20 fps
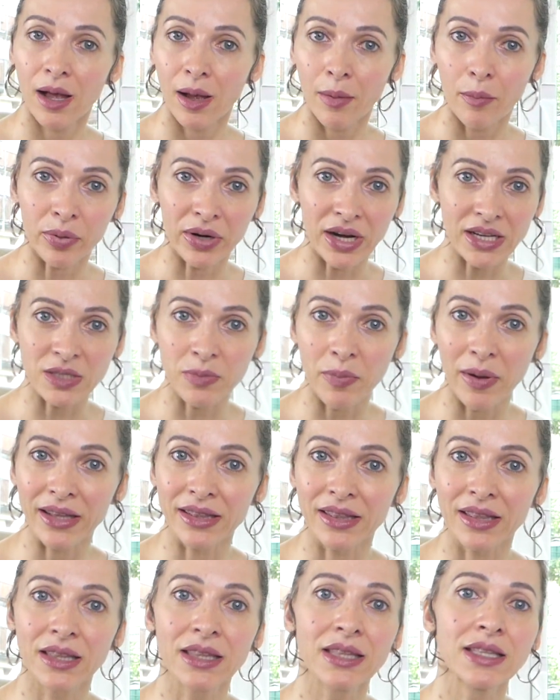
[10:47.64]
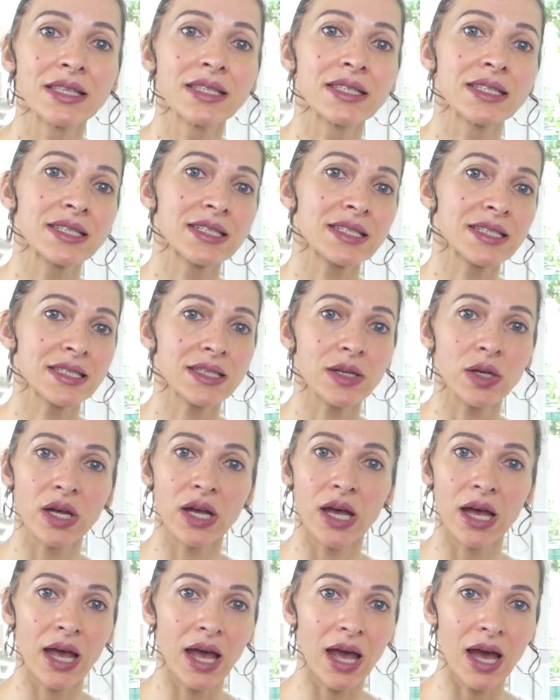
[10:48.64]
press buttons,
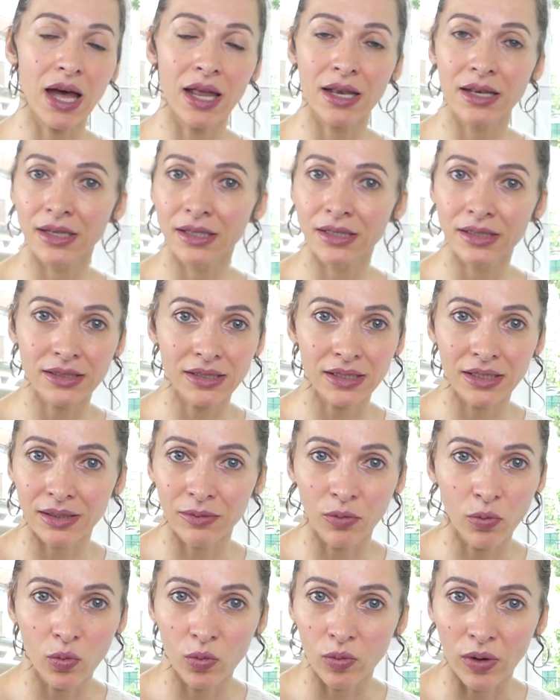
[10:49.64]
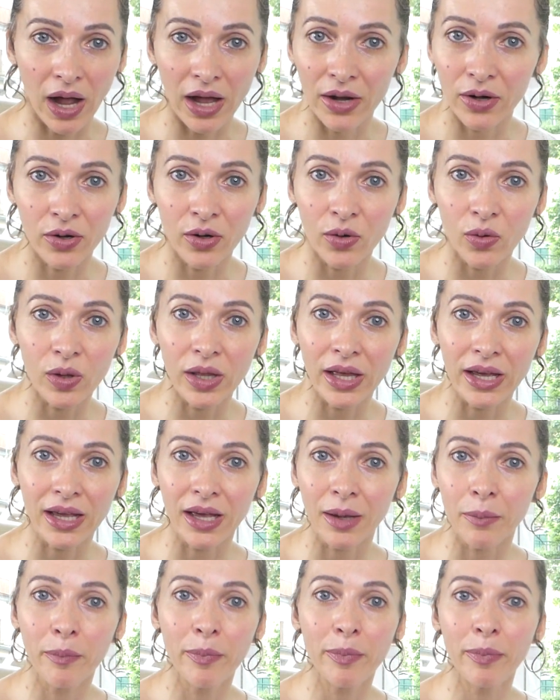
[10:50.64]
and I don't know,
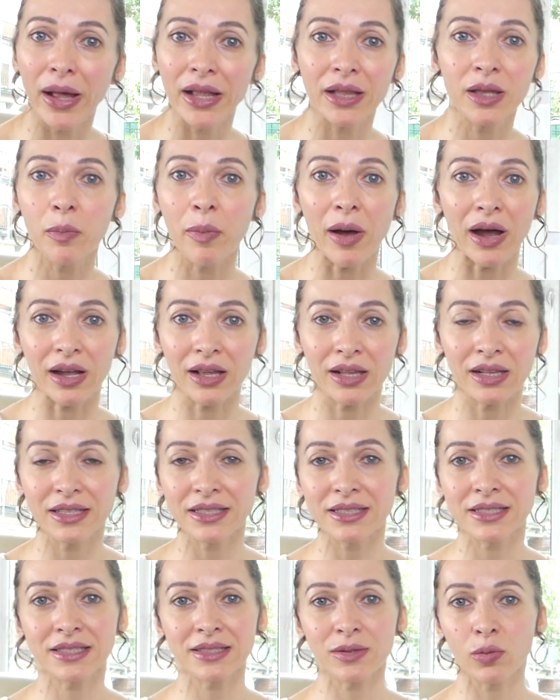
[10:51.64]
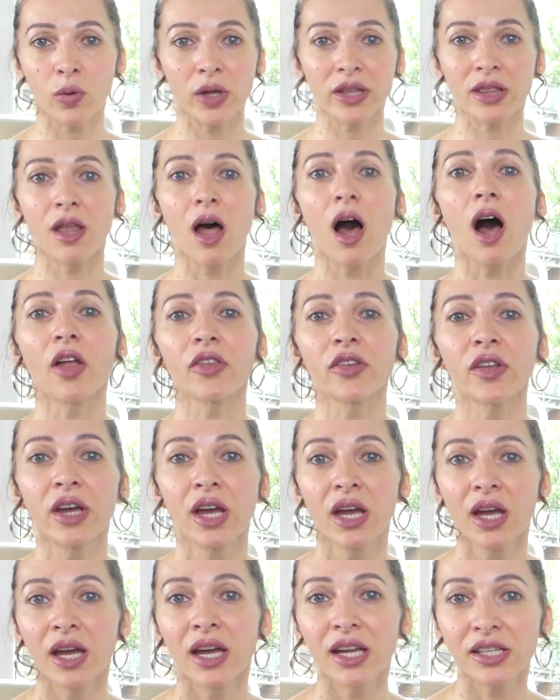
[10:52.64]
like belt buckles, whatnot.
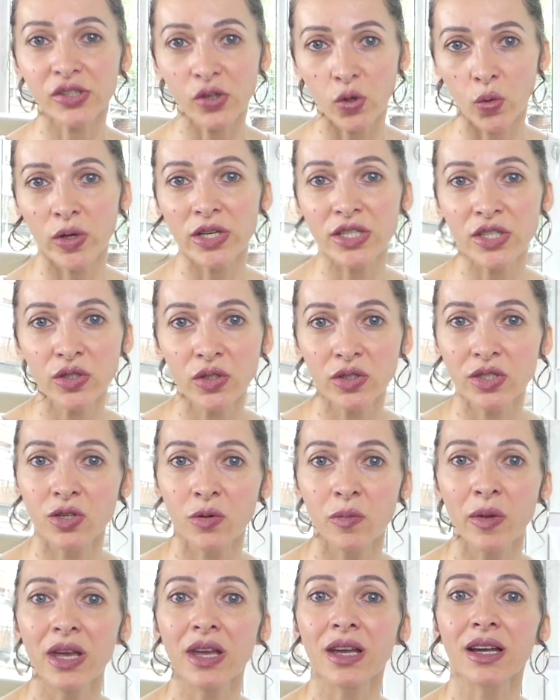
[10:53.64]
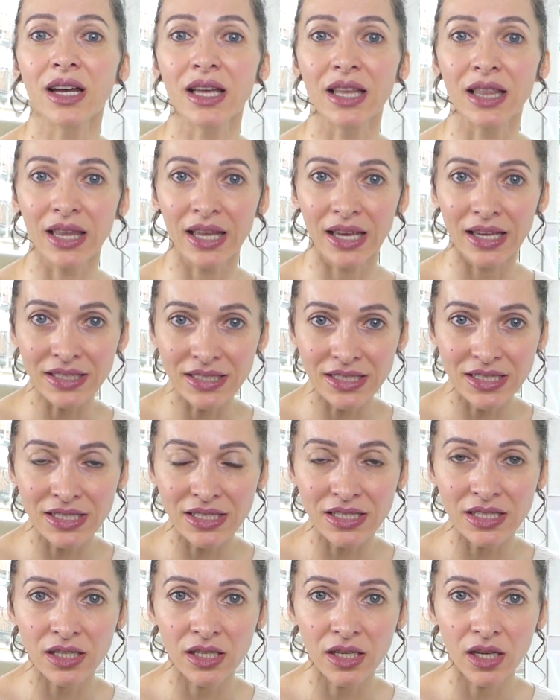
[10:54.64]
It's always good to make a
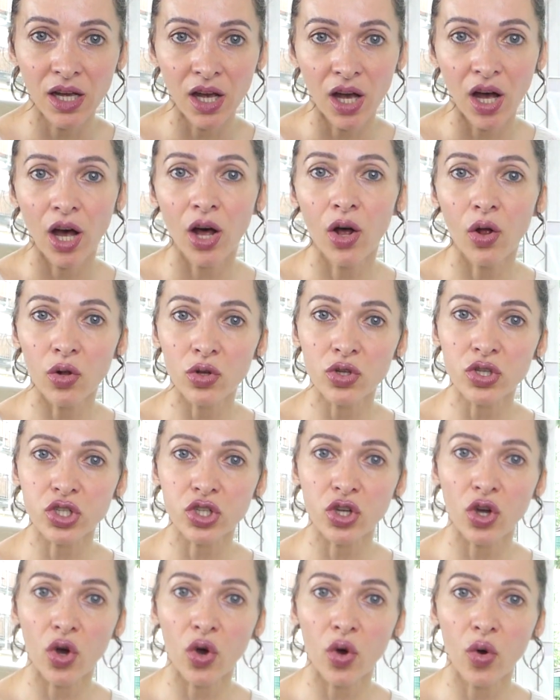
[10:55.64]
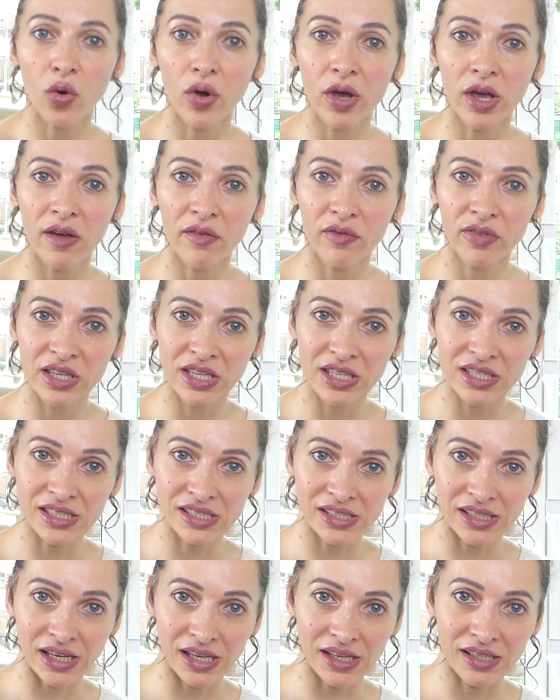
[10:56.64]
list. Also, if these
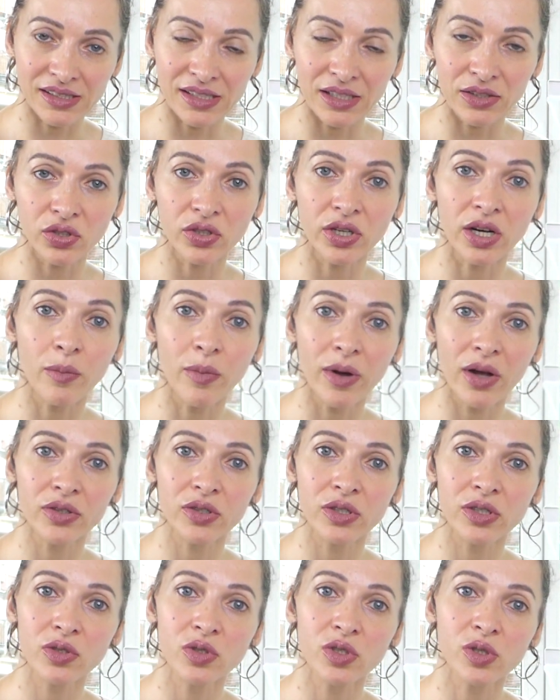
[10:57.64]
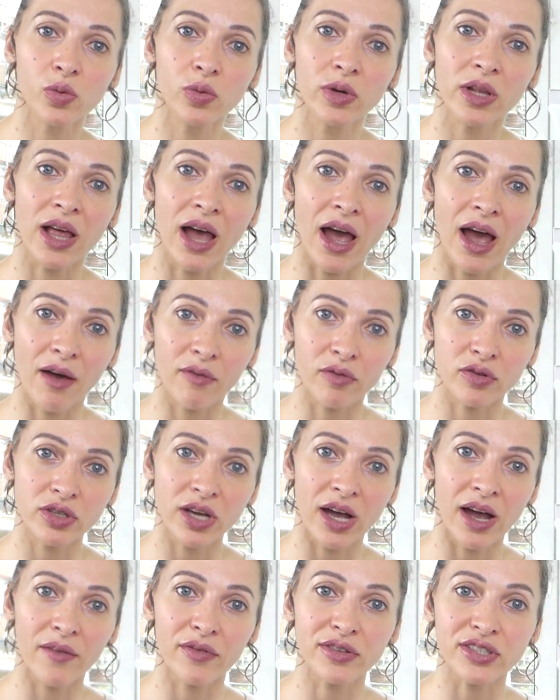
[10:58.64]
things that you're about to use will have to
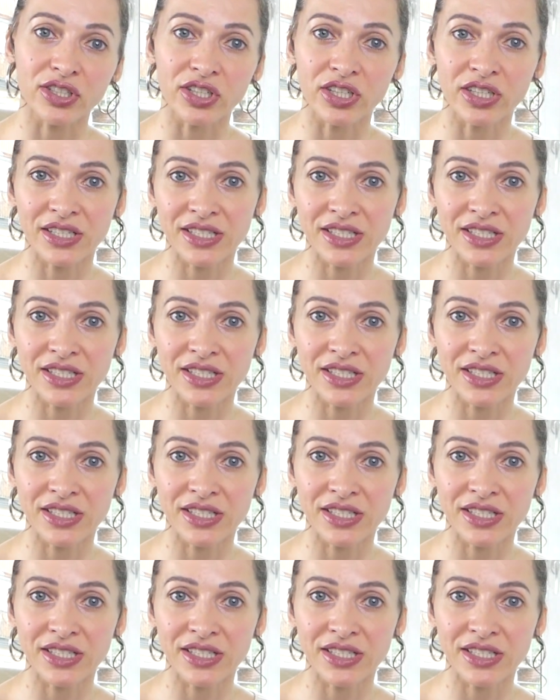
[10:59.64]
have certain